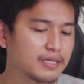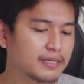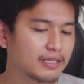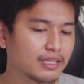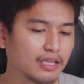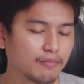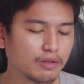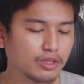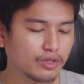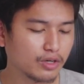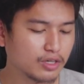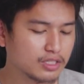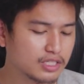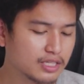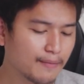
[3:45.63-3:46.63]

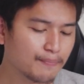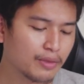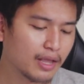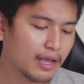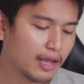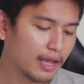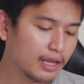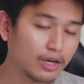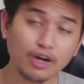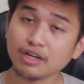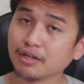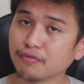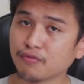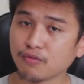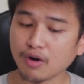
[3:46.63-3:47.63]
centimeters, and
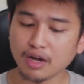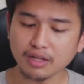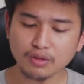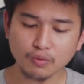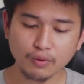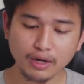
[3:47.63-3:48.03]
on the front,